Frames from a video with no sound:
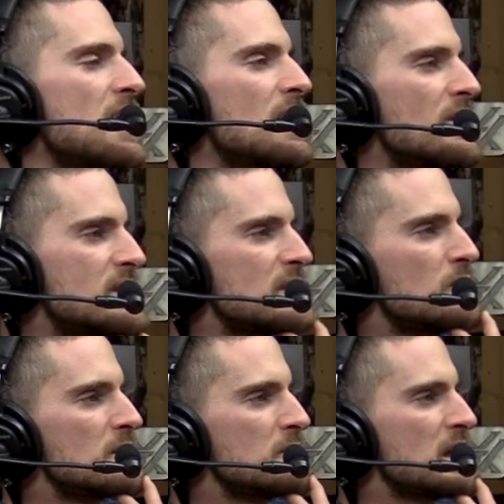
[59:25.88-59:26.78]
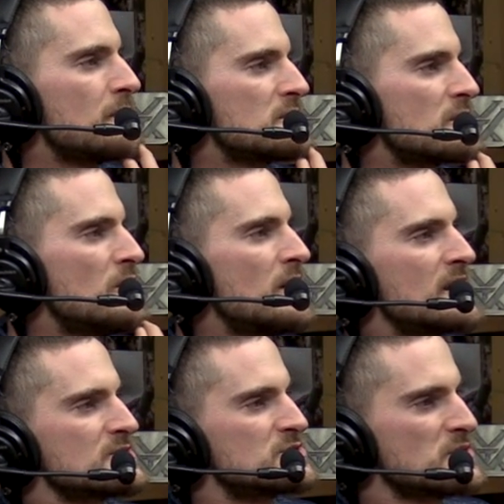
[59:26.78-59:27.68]
yeah, like they want to be able to go
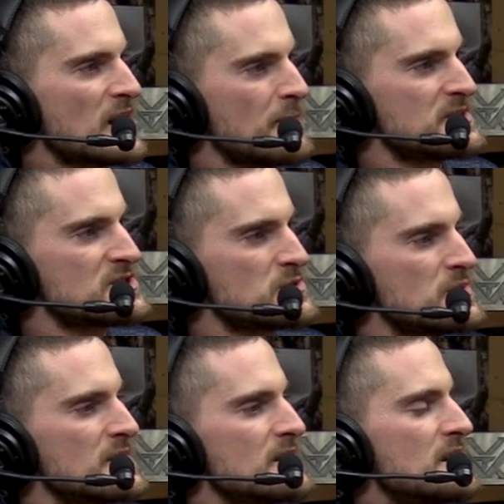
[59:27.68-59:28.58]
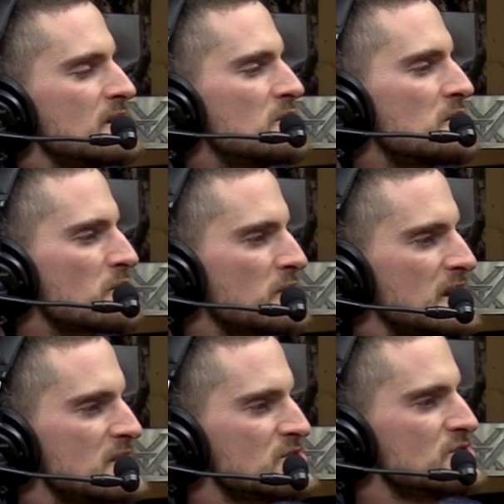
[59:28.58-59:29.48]
out and shoot competition with it, go to the
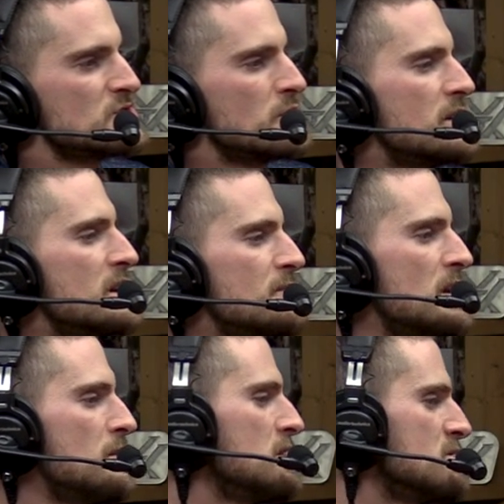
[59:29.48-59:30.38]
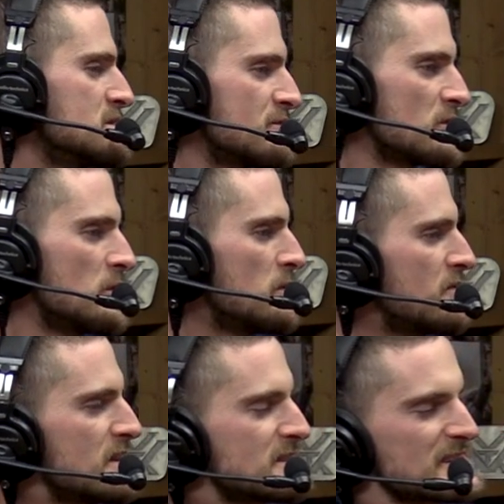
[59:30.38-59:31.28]
range, enjoy it, maybe use it for home
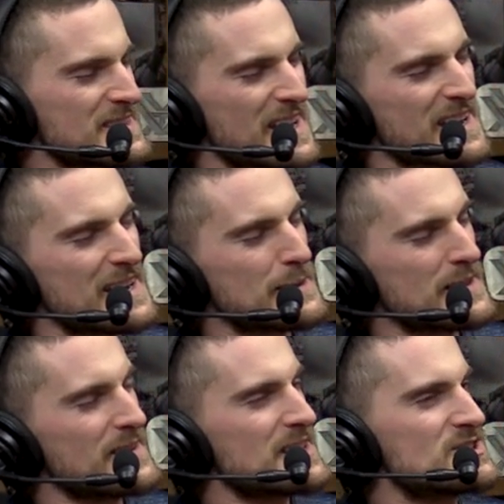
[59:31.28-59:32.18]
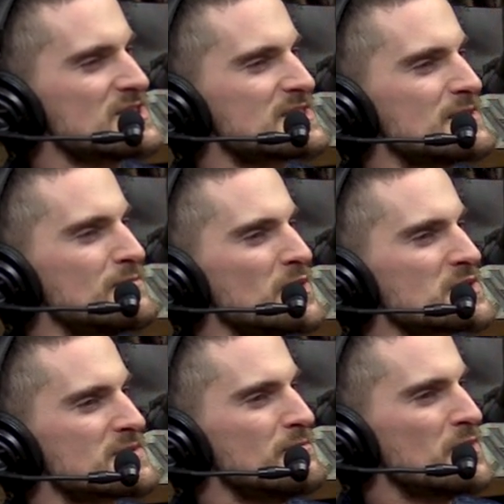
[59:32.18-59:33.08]
defense, like that kind of thing. Like it's just the
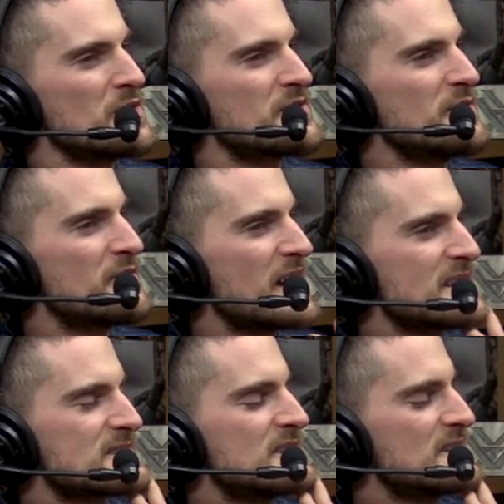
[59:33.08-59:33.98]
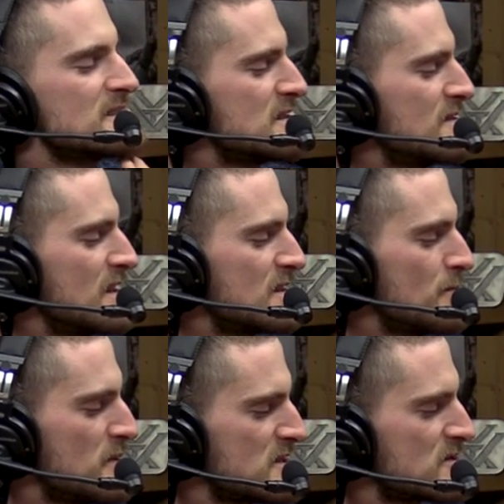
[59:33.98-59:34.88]
most multifaceted. Is it like
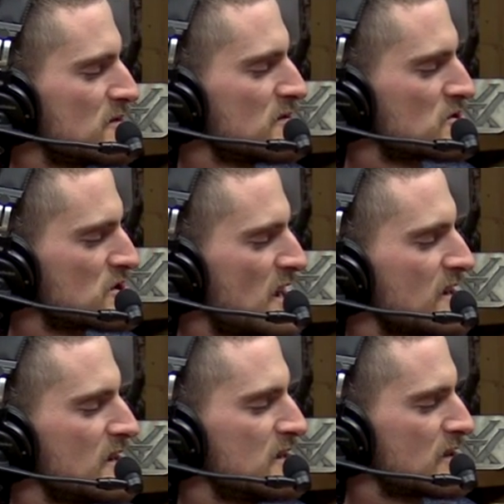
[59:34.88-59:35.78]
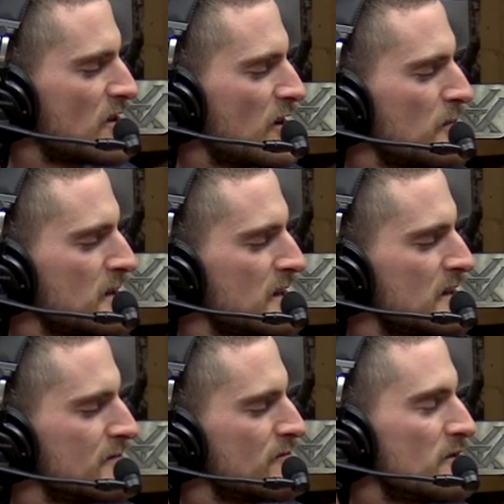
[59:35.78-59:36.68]
the pistol, the shotgun, the
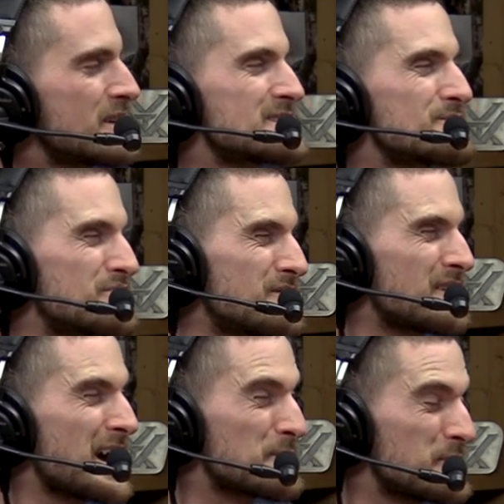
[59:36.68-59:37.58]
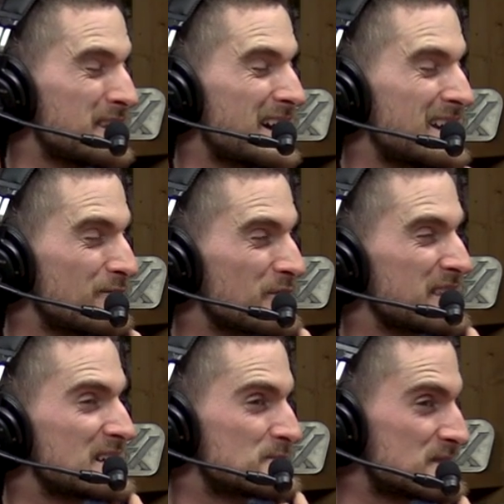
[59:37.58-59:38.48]
carbine? I feel like it's probably not for
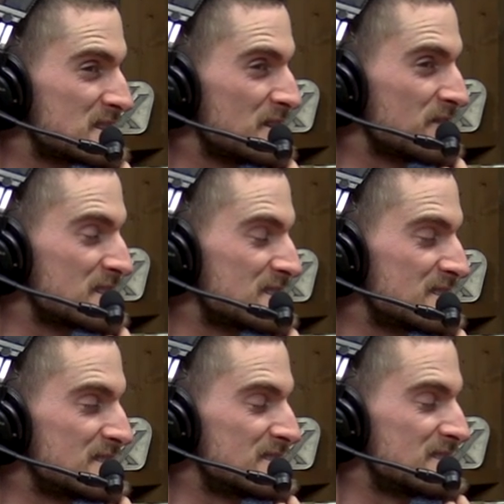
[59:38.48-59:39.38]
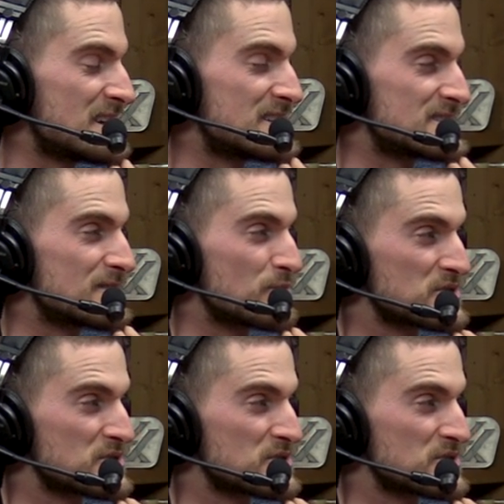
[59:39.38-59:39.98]
that specific Tense the